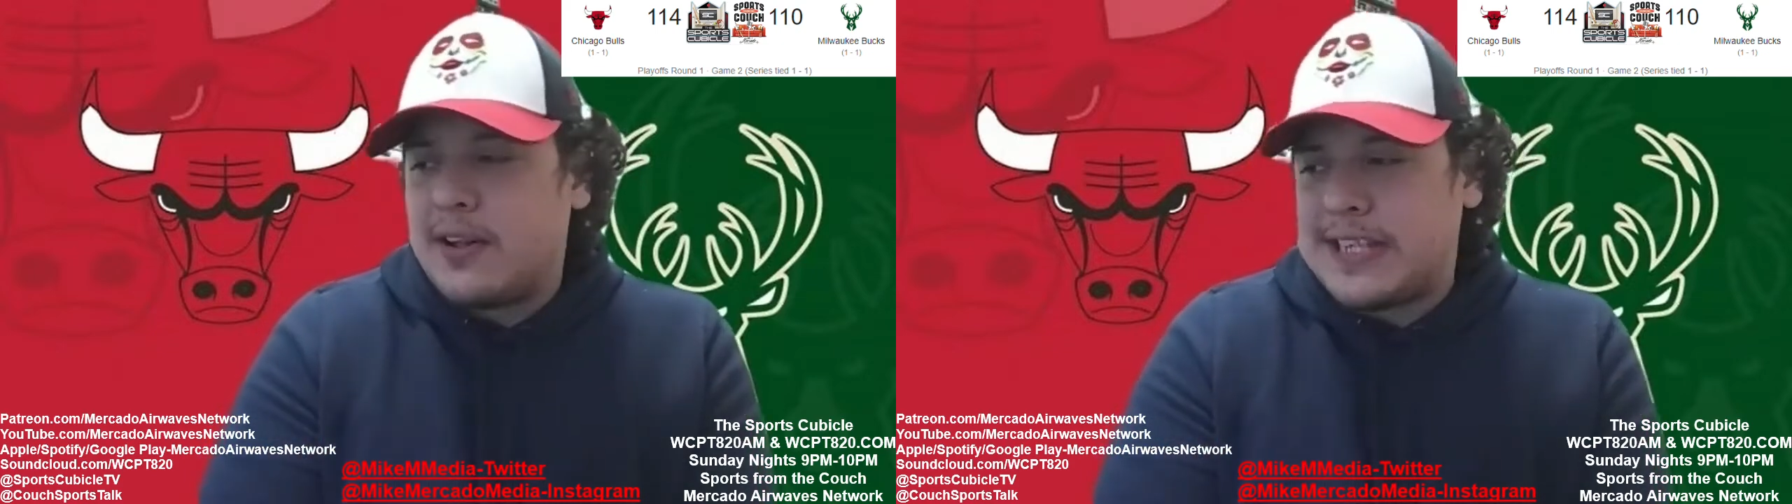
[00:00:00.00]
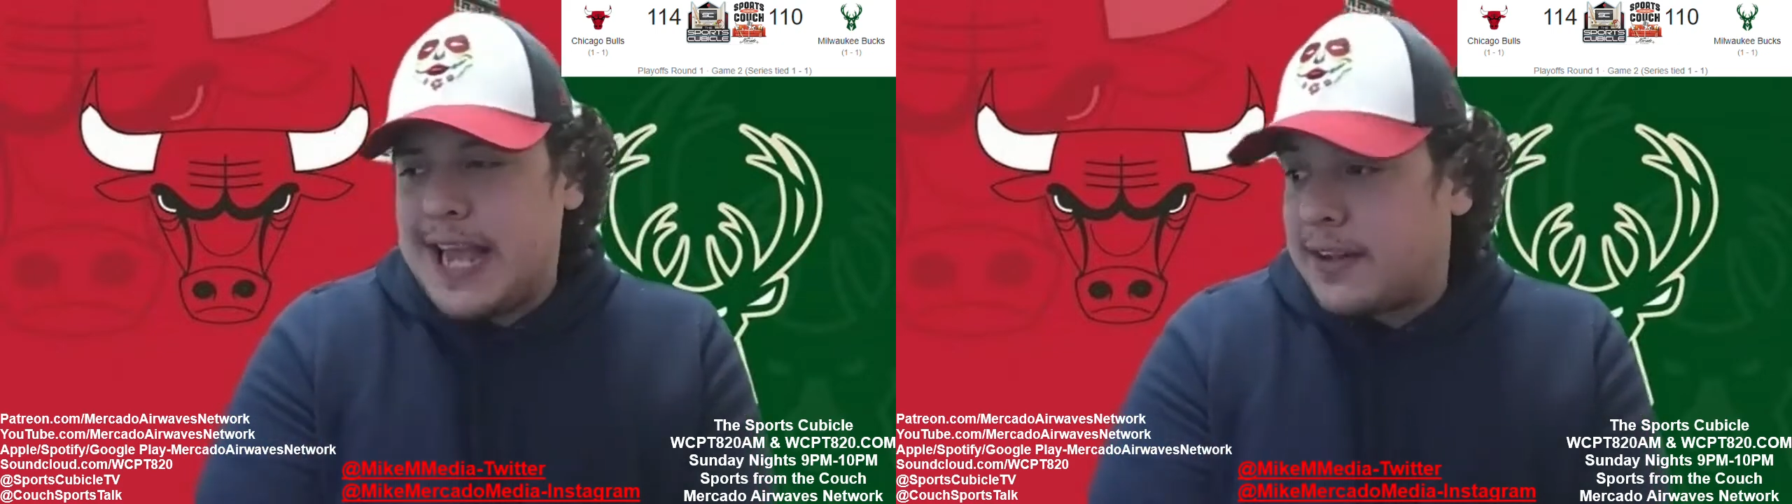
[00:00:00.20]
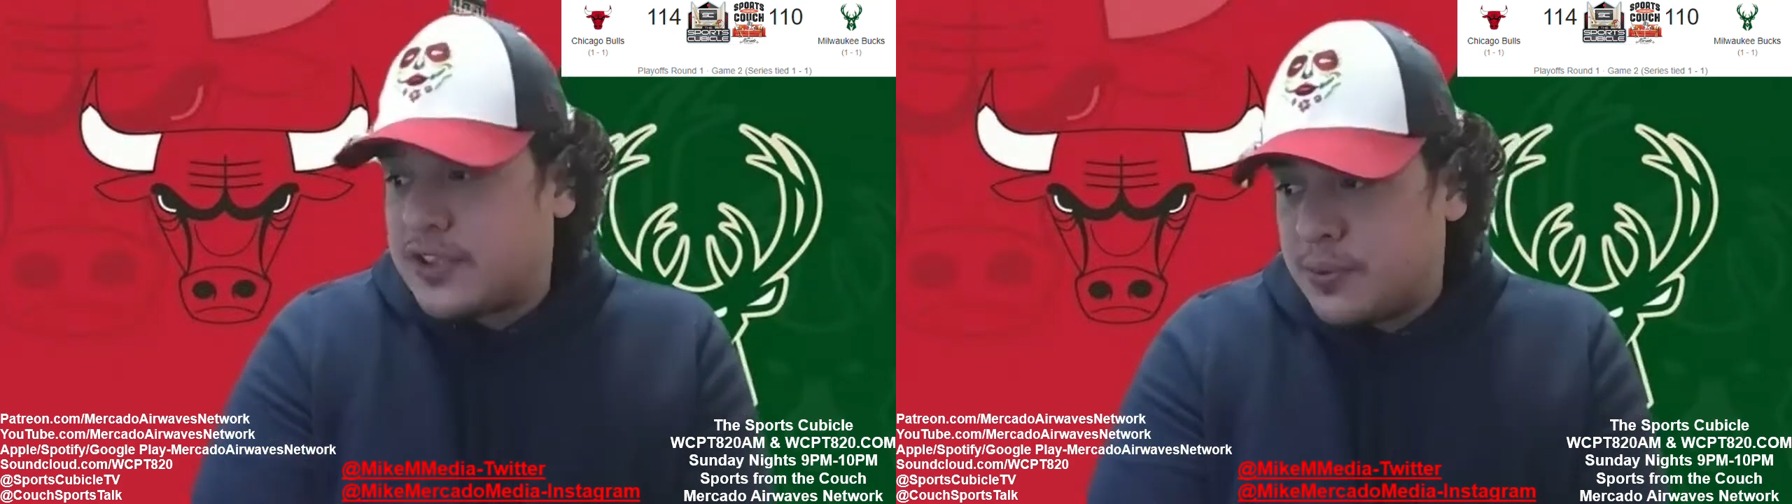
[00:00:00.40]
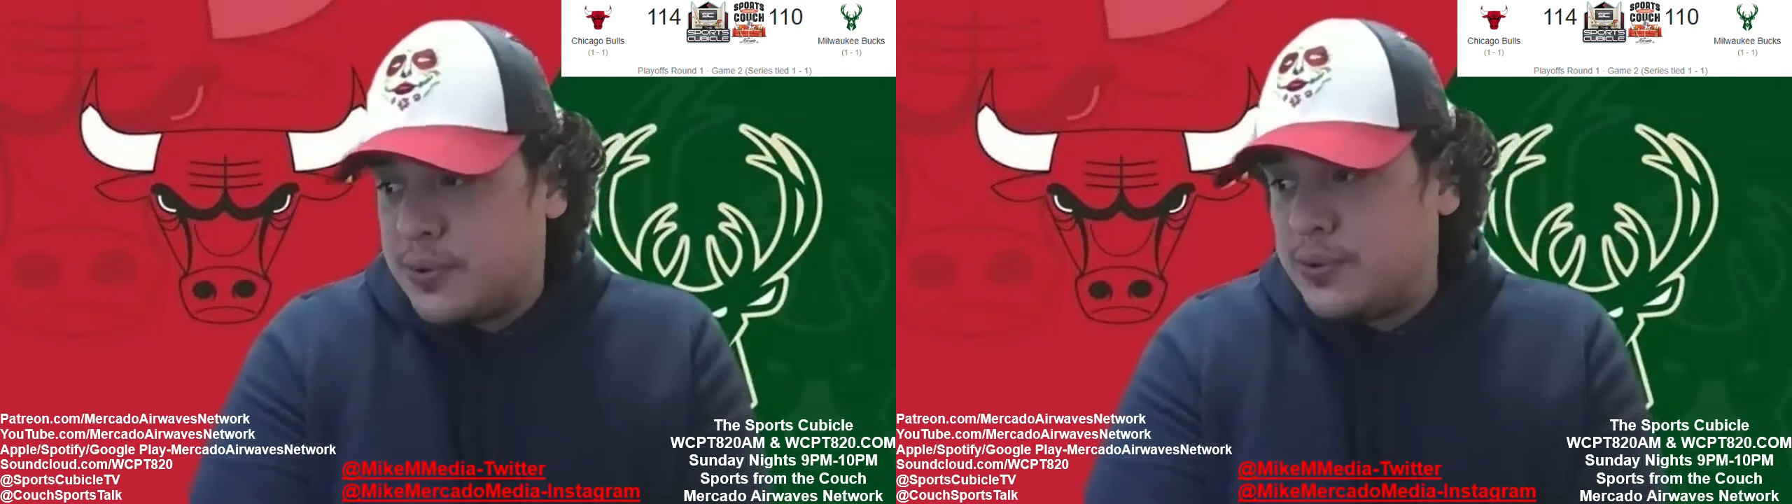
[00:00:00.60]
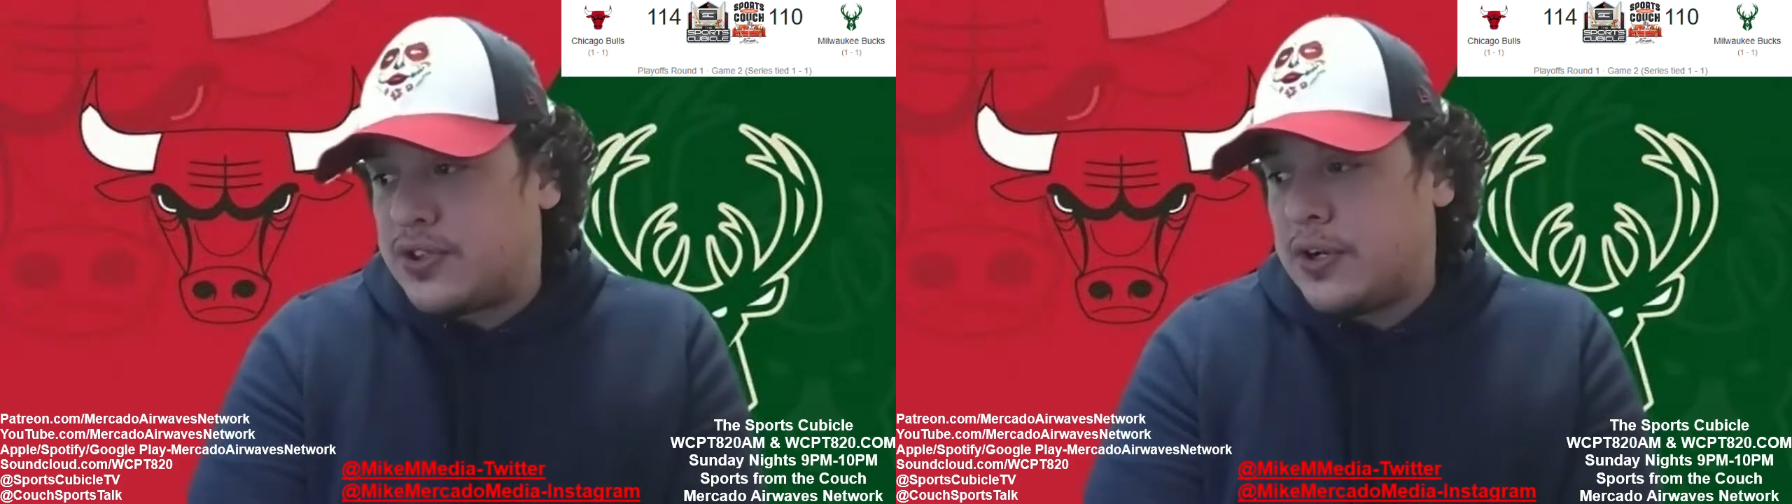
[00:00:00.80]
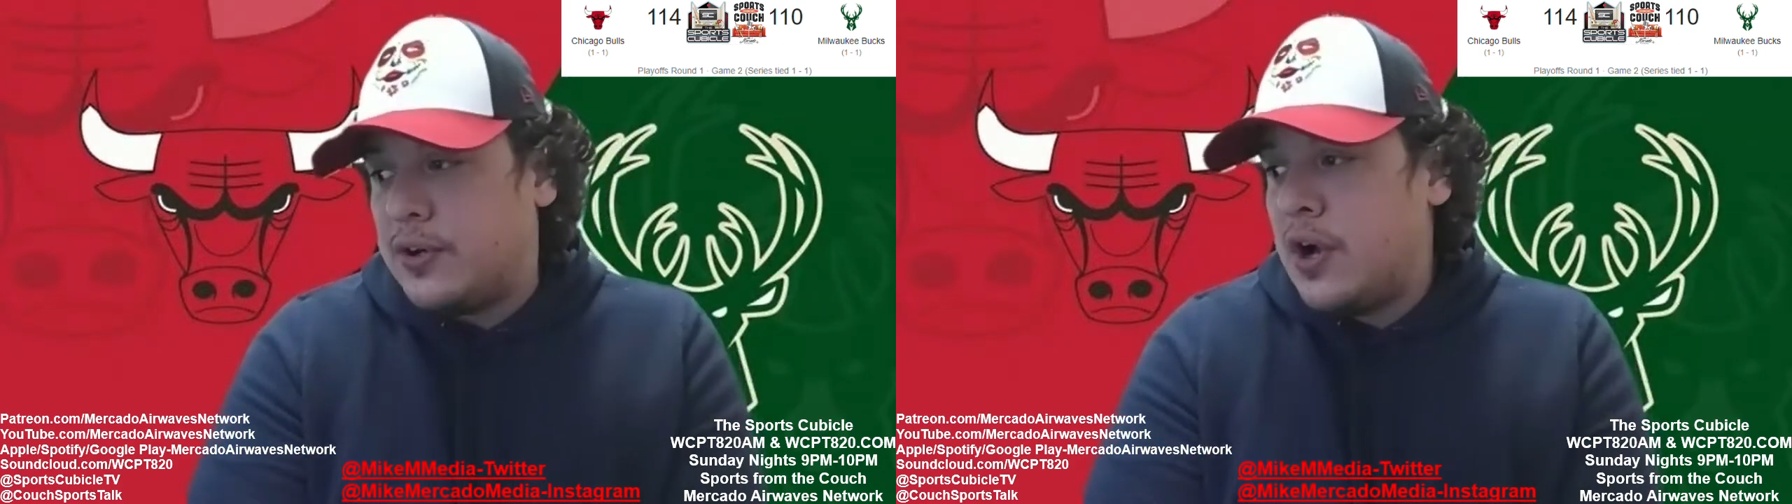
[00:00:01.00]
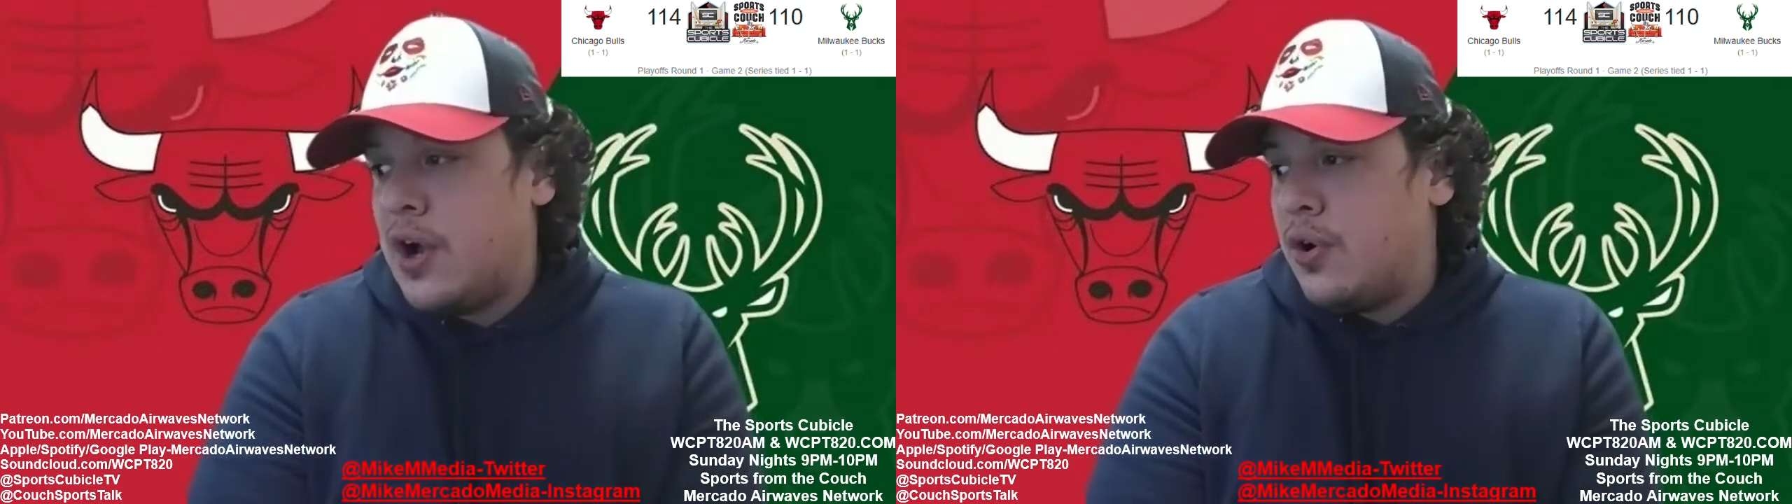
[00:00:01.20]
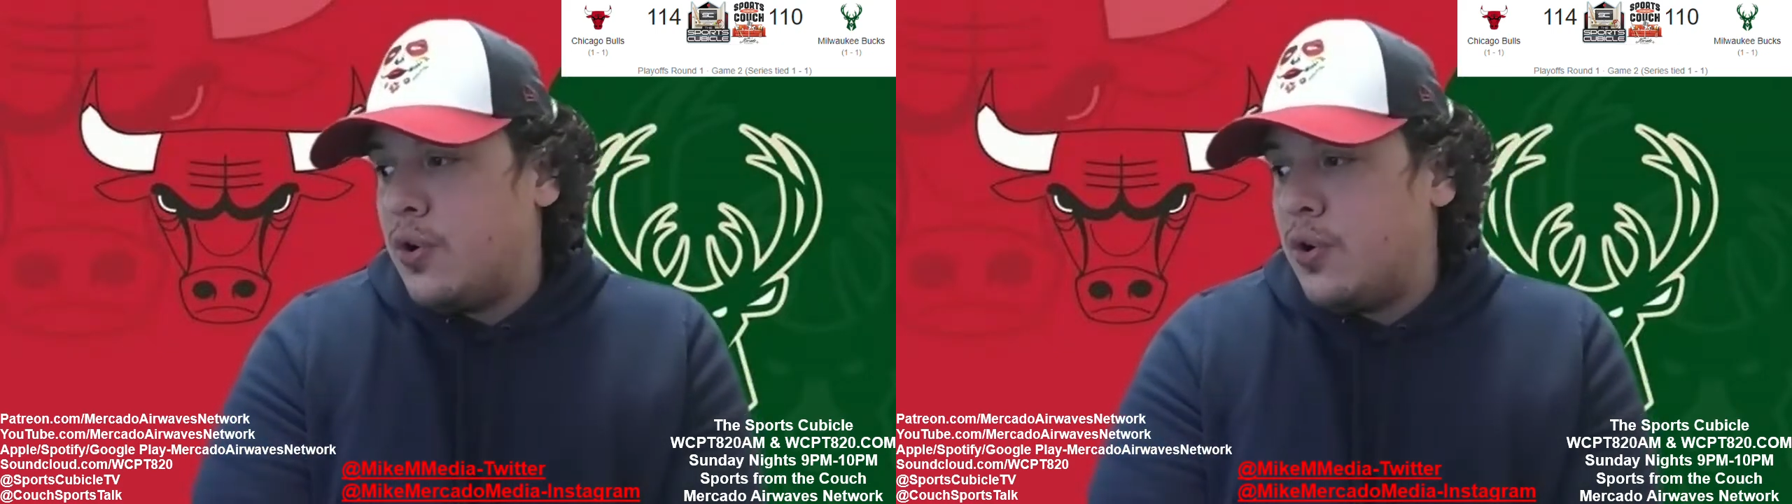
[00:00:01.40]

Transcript: out to Alex Caruso,